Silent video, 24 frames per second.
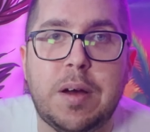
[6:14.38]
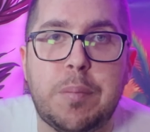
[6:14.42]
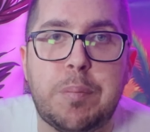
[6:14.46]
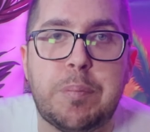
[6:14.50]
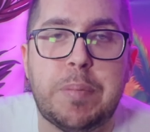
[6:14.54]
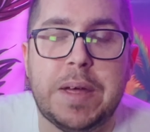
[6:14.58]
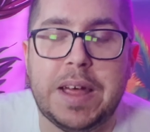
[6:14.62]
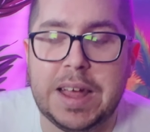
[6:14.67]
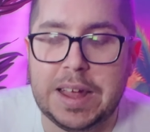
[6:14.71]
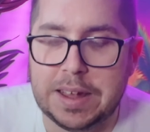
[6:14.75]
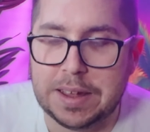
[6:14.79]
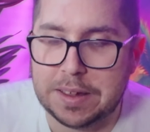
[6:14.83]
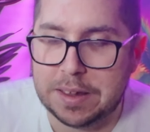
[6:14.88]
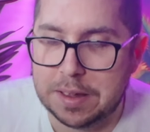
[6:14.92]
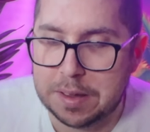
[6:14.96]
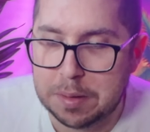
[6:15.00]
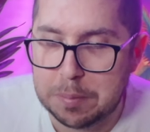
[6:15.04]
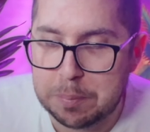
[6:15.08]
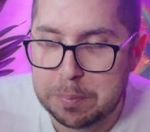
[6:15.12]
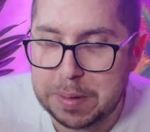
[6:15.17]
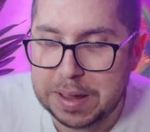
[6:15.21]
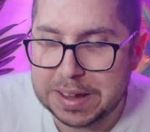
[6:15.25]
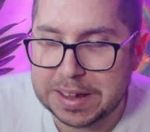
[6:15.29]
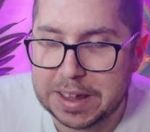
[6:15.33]
are back
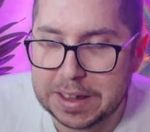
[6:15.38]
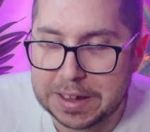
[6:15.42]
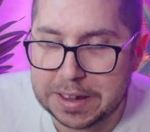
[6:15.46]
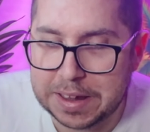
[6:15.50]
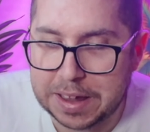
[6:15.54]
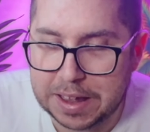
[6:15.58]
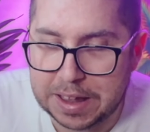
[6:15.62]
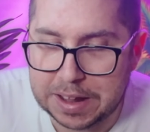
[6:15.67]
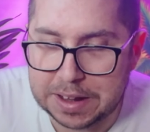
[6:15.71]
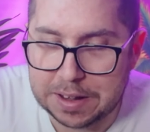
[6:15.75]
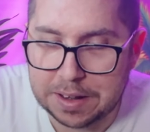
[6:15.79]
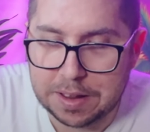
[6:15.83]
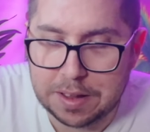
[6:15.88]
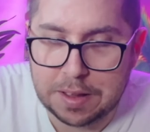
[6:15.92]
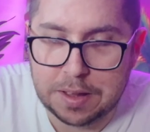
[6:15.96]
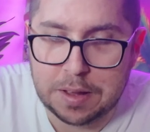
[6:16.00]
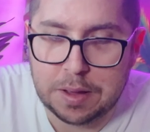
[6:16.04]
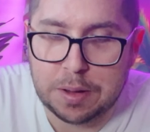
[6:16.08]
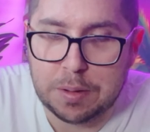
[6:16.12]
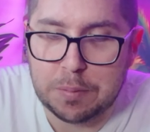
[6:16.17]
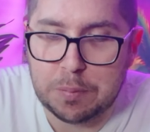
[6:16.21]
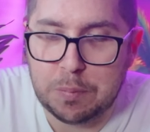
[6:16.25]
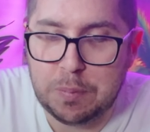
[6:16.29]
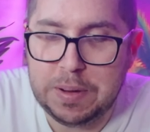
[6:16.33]
again.
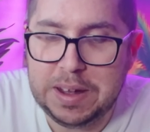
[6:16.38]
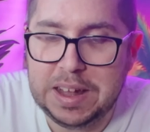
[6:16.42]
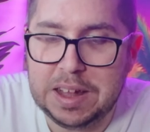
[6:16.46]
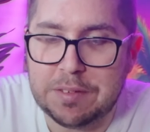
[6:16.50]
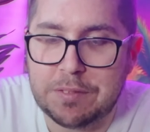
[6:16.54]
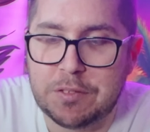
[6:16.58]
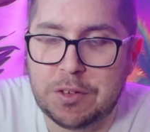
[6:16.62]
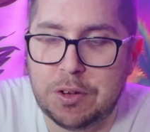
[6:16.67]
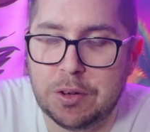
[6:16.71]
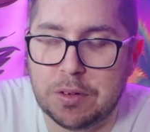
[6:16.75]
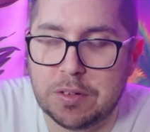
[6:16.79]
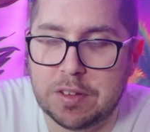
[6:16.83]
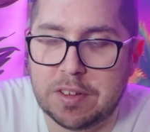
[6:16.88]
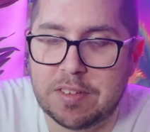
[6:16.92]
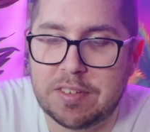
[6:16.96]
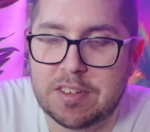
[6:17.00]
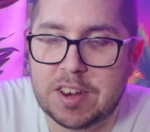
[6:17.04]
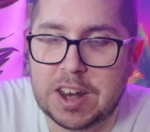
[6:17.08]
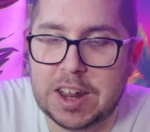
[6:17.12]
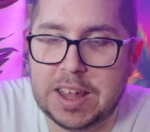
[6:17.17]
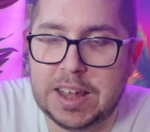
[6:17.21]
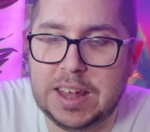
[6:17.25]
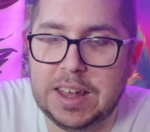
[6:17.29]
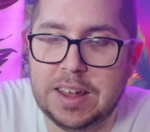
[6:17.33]
We have cooked the
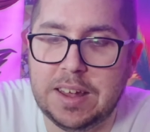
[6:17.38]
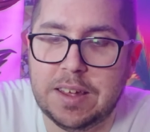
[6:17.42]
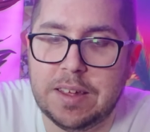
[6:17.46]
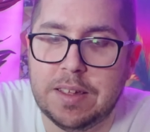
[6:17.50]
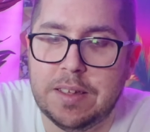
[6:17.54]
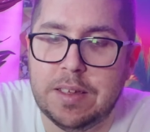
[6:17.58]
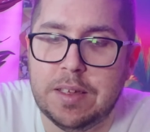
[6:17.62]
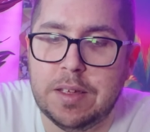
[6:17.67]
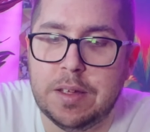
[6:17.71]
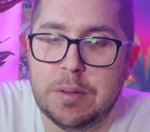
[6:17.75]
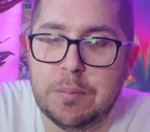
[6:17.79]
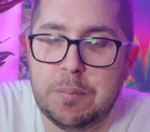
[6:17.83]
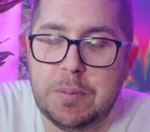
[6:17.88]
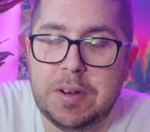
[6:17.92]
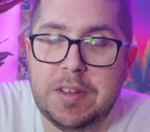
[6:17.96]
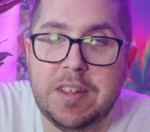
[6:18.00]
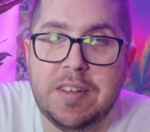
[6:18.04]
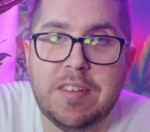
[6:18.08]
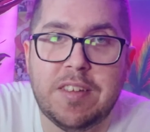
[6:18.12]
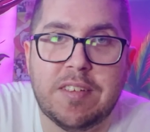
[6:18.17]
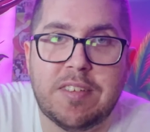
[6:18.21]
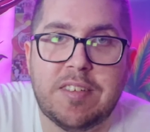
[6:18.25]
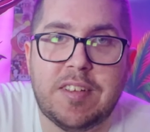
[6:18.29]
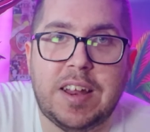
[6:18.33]
steak. We
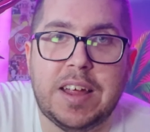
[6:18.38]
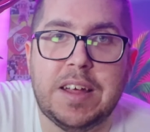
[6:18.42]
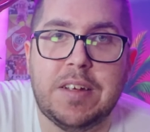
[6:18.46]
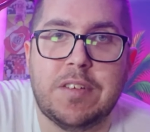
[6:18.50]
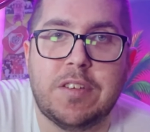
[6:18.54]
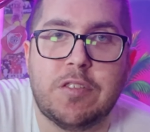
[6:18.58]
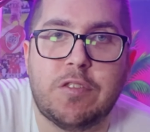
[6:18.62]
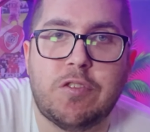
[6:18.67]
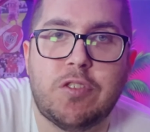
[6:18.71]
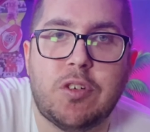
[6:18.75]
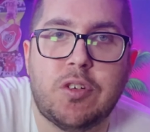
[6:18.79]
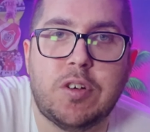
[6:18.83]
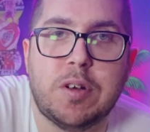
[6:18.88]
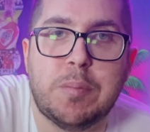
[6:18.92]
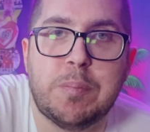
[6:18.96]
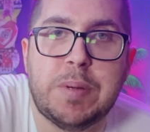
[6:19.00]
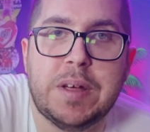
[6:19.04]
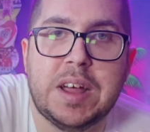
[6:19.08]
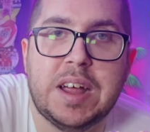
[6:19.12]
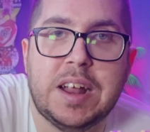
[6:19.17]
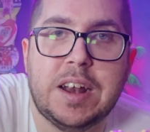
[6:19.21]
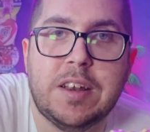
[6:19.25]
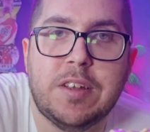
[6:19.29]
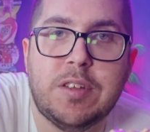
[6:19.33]
did the steak on the frying
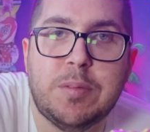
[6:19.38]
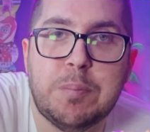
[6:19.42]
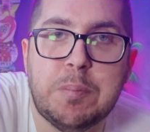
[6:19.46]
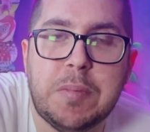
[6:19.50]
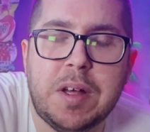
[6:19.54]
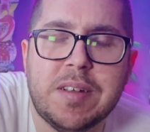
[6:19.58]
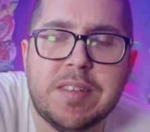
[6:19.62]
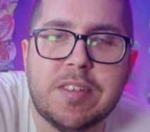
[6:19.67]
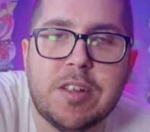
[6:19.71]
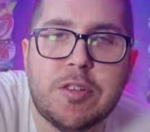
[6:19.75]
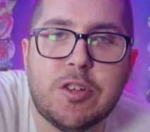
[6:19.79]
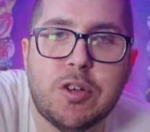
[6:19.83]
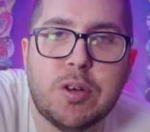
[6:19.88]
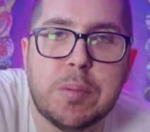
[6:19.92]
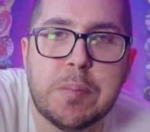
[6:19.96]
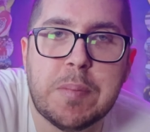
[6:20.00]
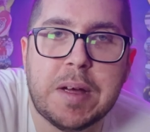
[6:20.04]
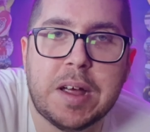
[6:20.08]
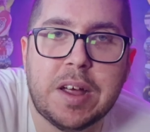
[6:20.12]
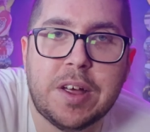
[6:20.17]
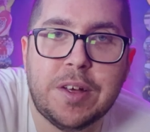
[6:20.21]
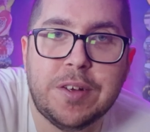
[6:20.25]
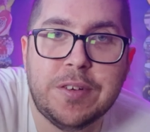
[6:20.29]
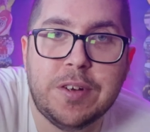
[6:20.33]
pan. Must have took
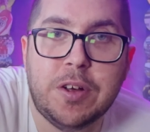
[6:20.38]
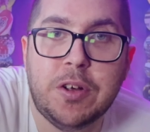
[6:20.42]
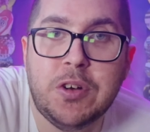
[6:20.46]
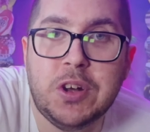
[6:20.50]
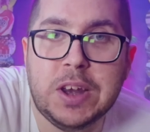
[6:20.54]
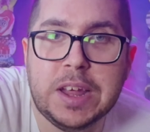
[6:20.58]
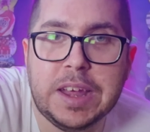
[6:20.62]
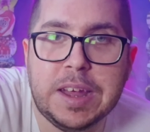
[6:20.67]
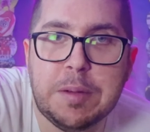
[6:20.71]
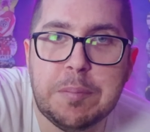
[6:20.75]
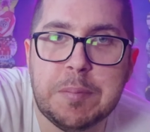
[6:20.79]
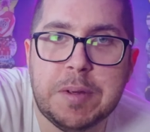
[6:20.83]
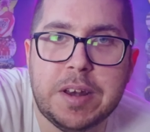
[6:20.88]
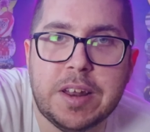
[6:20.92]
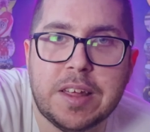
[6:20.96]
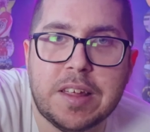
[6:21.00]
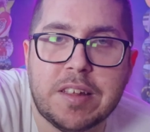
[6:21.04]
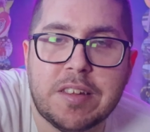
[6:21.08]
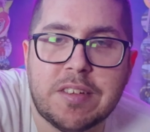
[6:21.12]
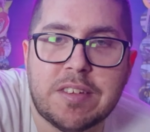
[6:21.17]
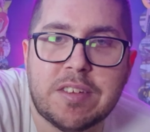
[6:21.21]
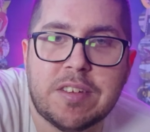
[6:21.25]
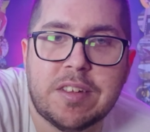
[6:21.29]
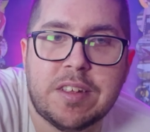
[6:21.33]
about only 8
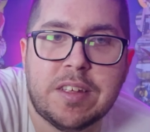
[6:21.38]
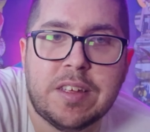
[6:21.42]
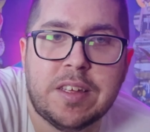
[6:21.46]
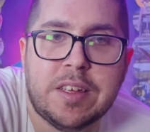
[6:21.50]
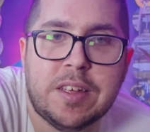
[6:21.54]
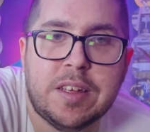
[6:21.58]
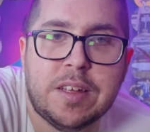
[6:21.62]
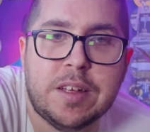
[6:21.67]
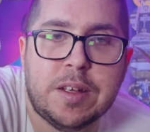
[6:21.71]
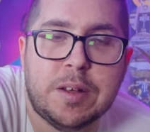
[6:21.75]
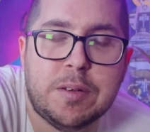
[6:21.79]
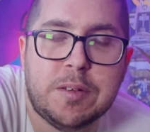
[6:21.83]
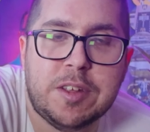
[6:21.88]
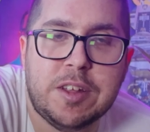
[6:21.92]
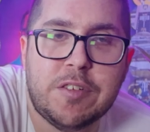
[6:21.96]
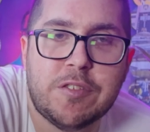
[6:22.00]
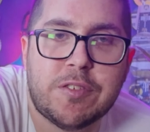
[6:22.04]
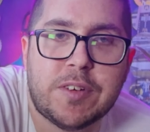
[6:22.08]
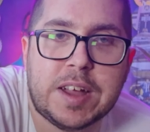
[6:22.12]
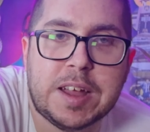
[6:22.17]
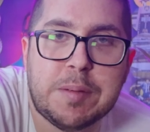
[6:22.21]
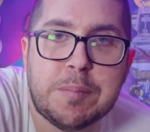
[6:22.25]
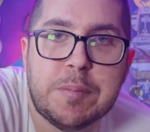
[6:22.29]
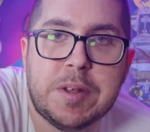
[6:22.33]
minutes. Did
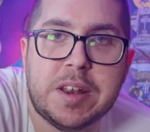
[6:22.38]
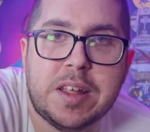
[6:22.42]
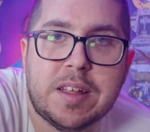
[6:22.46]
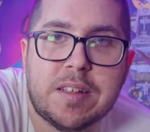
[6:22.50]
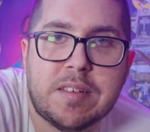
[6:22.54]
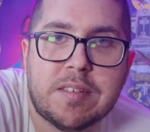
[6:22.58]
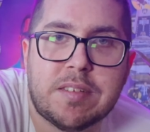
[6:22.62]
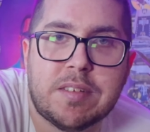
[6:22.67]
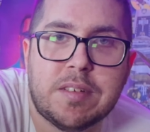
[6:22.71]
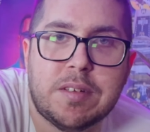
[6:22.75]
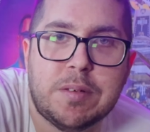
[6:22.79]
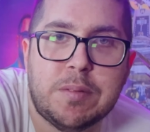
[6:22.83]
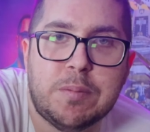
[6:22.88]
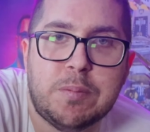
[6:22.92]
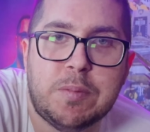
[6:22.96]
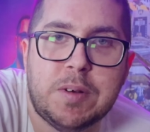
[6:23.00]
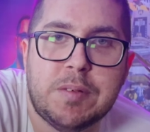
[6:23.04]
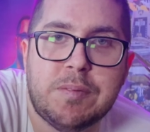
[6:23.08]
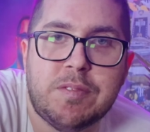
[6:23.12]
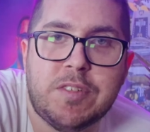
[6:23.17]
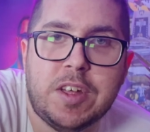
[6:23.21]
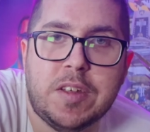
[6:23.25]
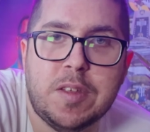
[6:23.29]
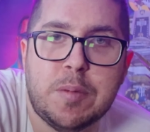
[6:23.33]
it for 8 minutes.
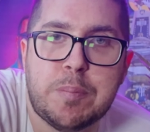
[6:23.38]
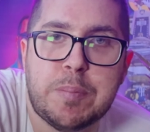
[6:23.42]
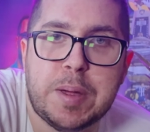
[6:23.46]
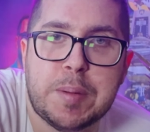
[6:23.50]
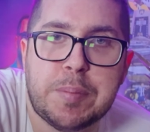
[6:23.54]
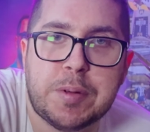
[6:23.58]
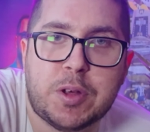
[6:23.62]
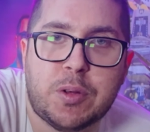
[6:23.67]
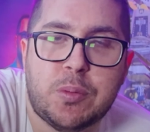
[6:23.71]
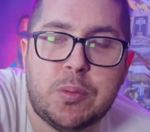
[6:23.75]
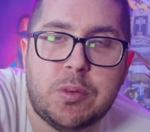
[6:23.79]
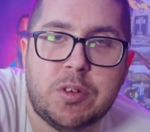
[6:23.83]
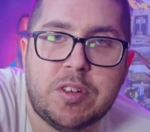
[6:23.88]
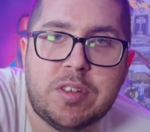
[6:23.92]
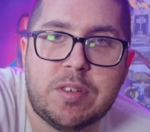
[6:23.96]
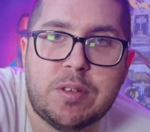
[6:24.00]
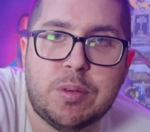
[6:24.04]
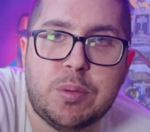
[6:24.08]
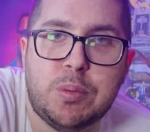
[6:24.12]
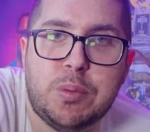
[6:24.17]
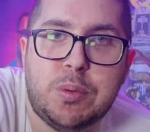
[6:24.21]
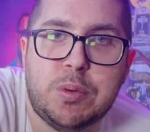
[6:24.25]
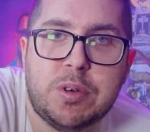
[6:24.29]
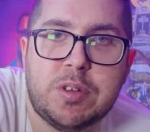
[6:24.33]
We've done the peppercorn
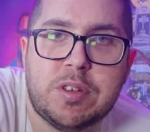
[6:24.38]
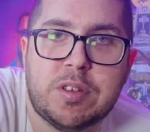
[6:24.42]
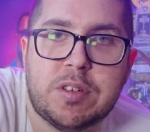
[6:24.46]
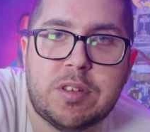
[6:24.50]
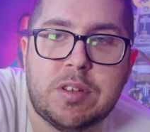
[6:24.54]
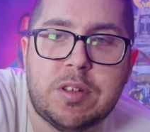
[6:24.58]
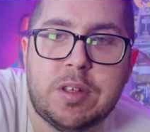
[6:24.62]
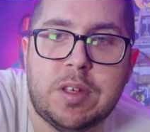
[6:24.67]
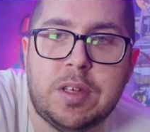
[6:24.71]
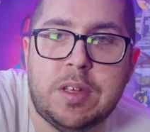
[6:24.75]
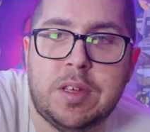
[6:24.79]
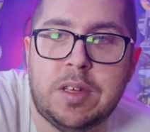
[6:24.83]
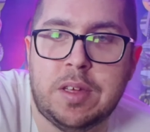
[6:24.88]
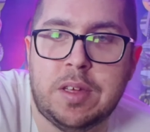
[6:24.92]
sauce.